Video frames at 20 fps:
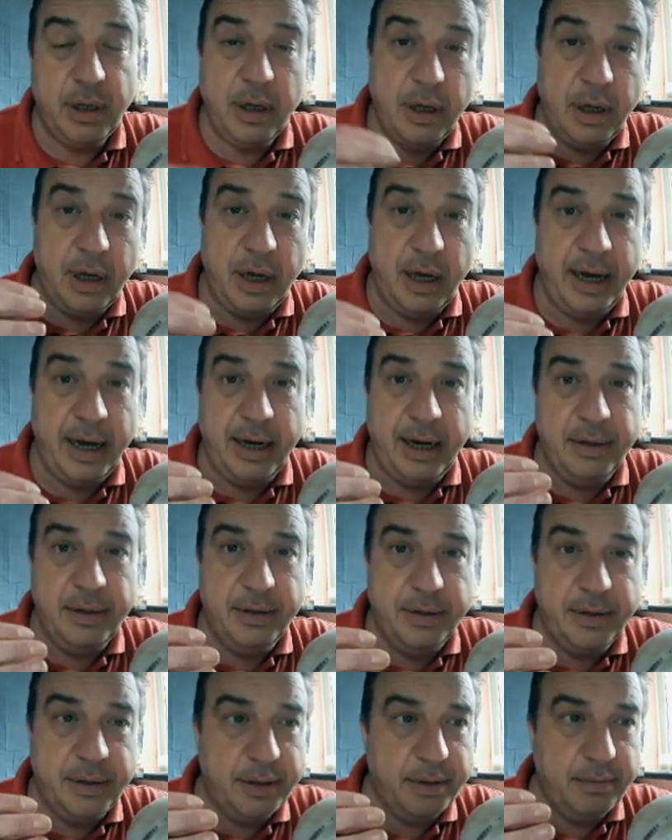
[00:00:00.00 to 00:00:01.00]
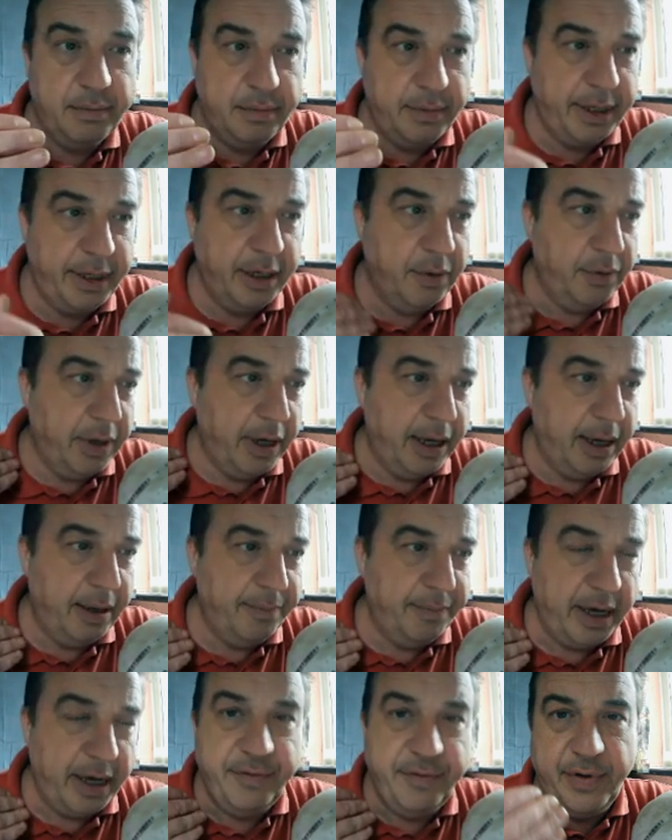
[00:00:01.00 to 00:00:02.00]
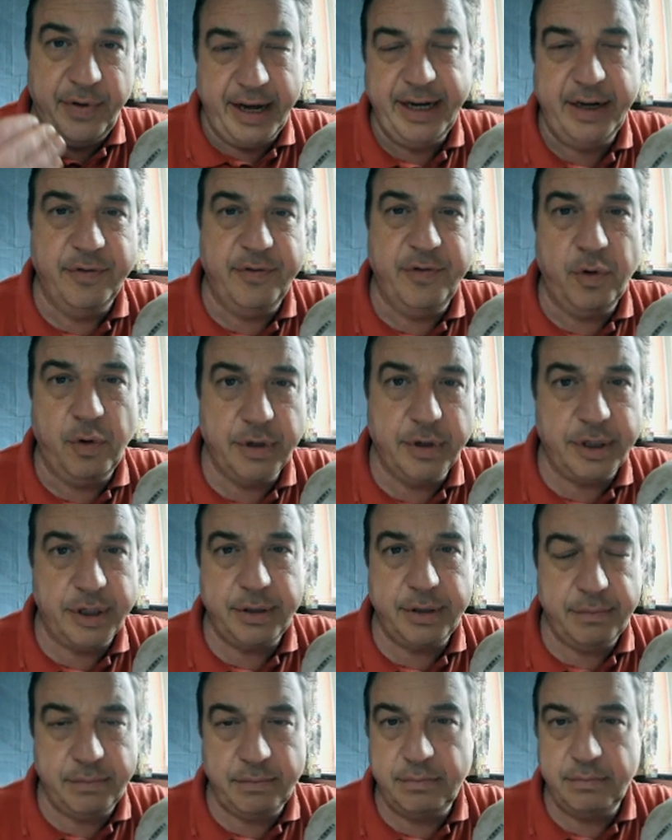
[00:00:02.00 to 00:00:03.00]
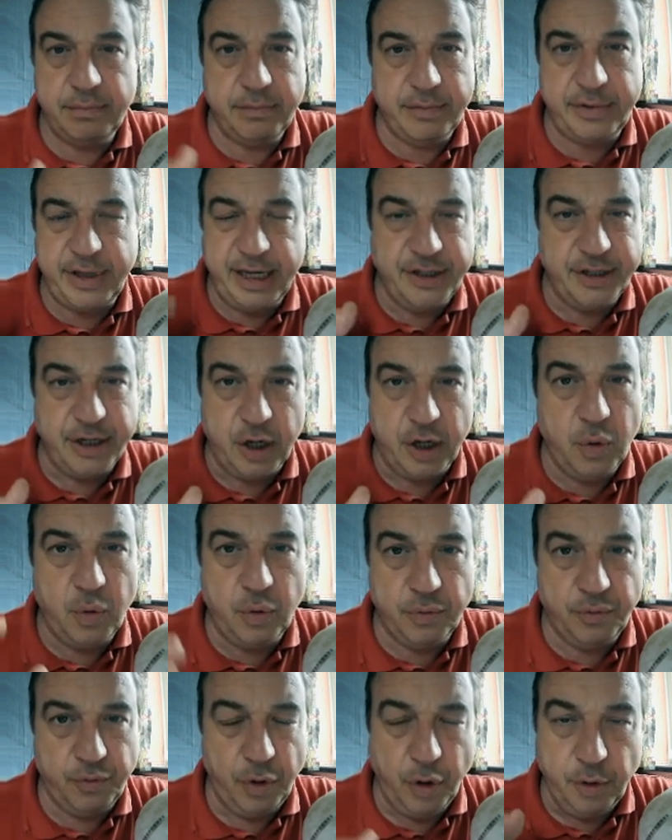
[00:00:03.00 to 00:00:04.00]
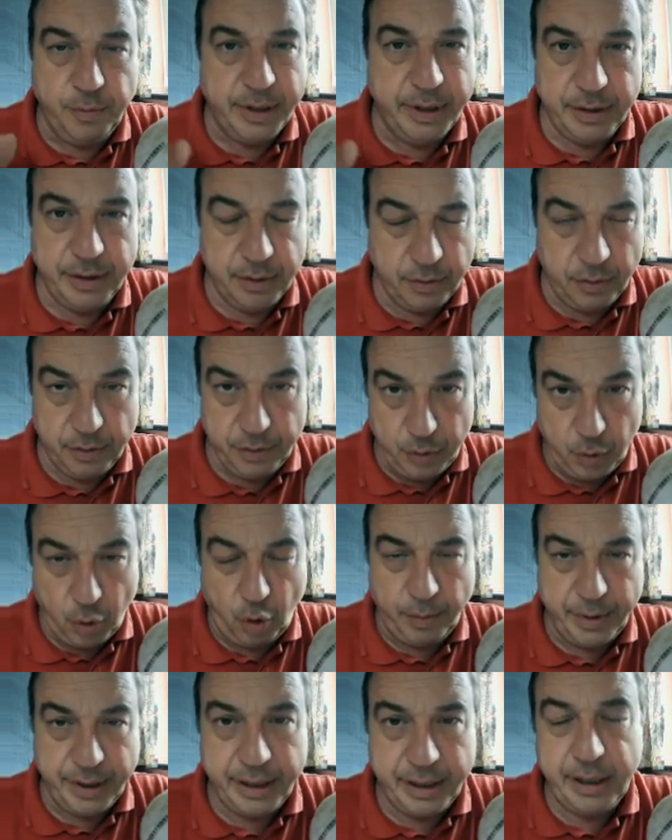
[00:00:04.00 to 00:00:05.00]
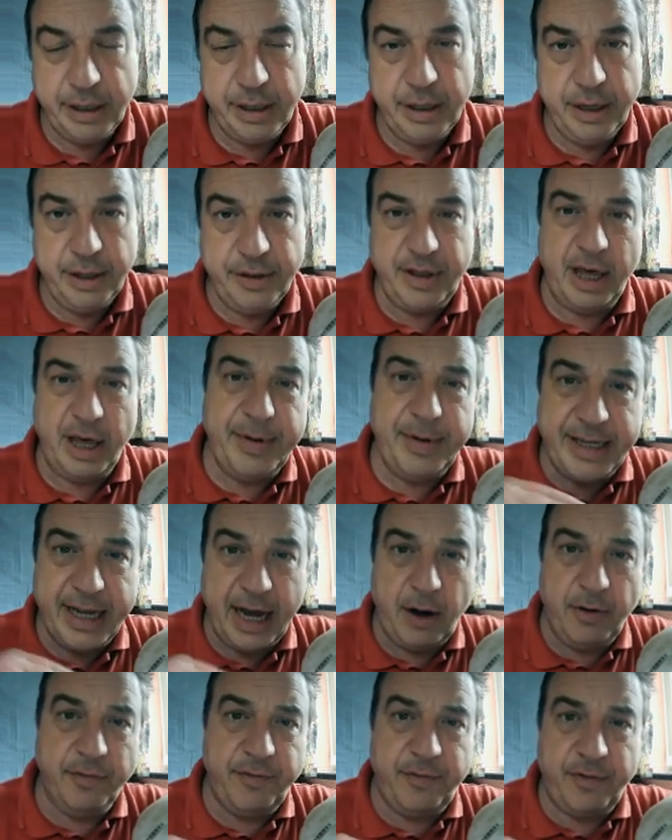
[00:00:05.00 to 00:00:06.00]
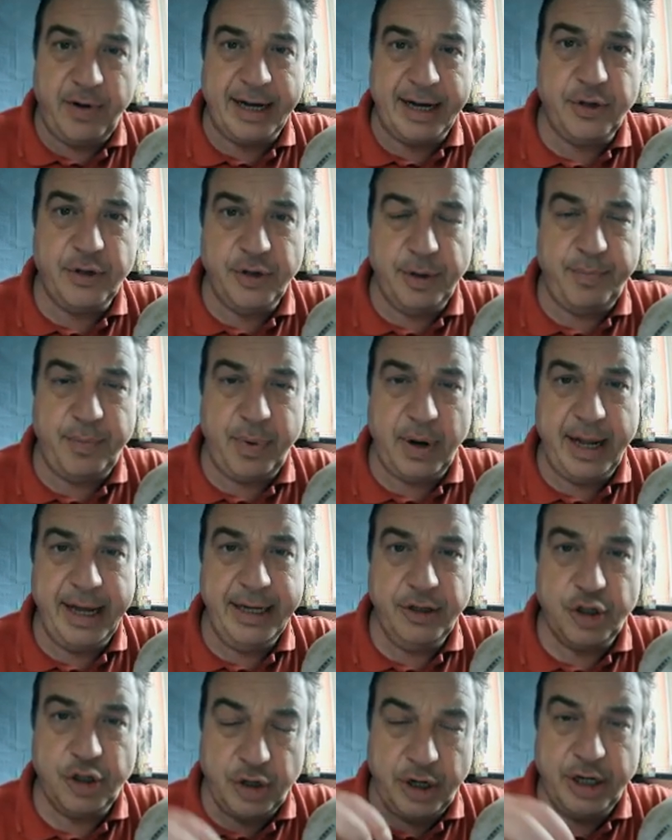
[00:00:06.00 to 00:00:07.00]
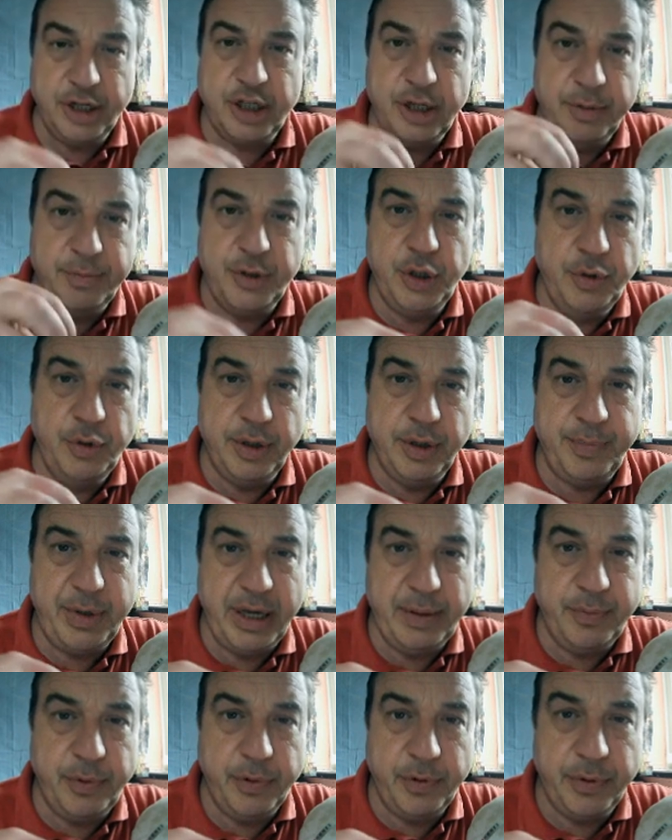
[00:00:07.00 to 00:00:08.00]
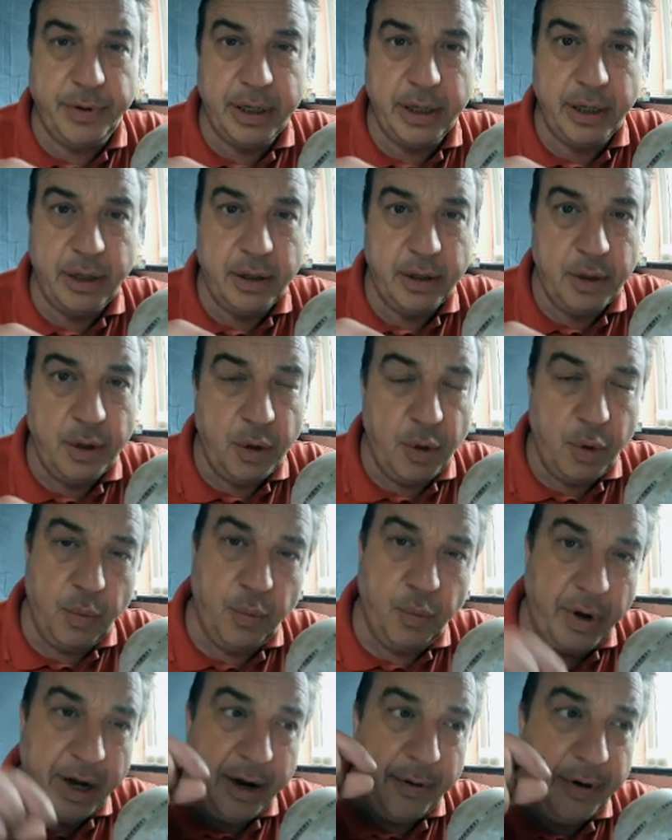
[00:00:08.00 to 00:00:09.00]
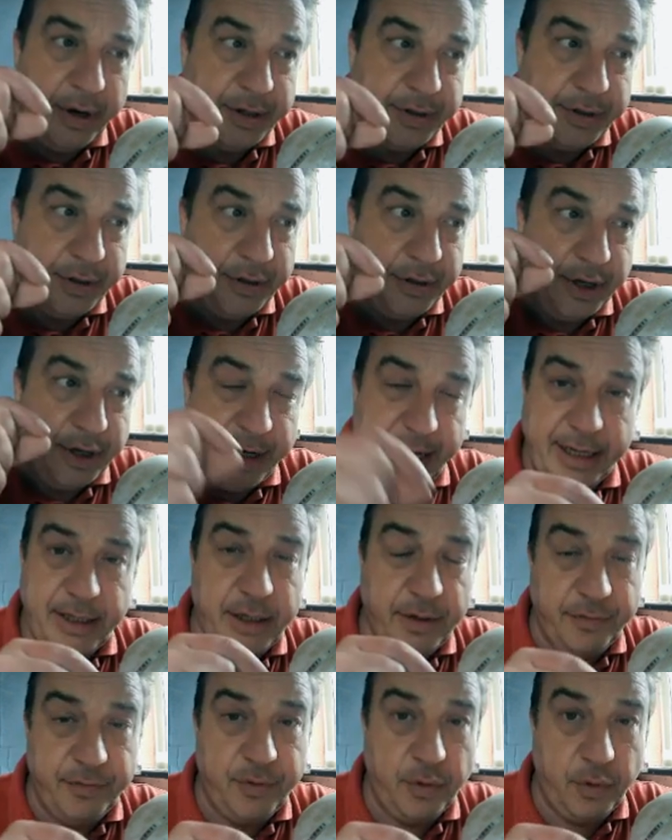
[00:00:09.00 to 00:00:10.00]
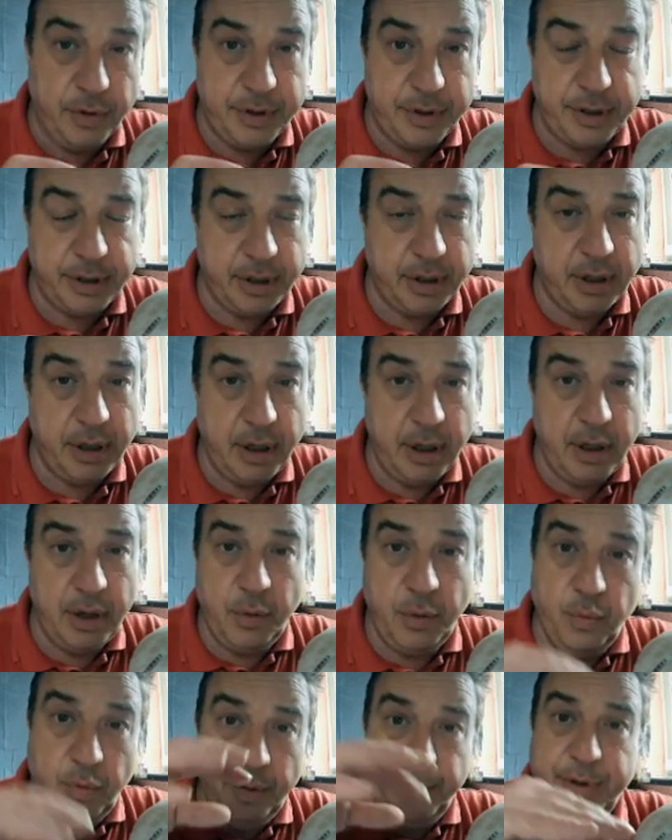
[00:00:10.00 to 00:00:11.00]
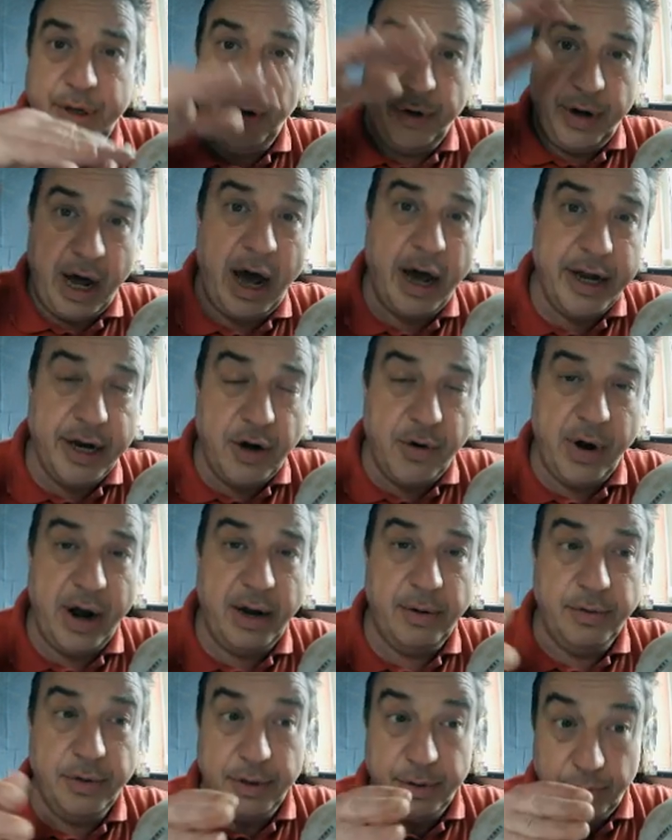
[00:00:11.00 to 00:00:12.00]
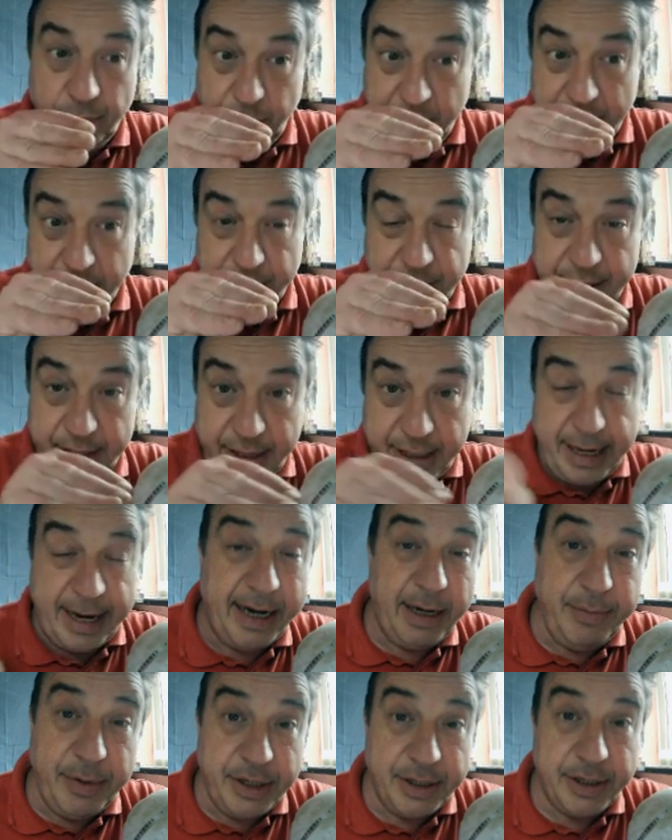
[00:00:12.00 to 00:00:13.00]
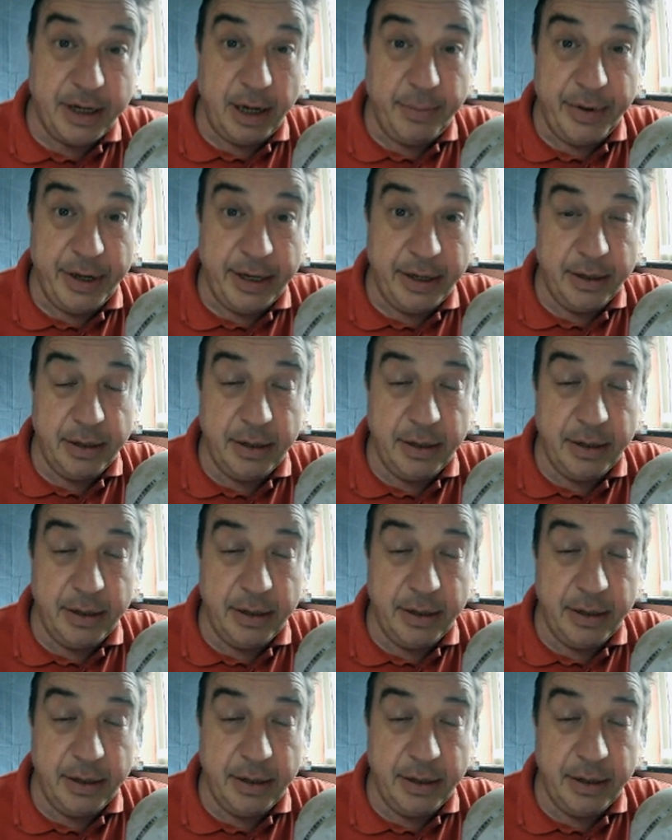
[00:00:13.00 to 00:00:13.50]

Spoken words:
and, invader forts, things that are called Roman or Norman. They'd be down flat on the plains trying to subdue the people. Whereas the native forts would be on high ground where you can see enemies coming,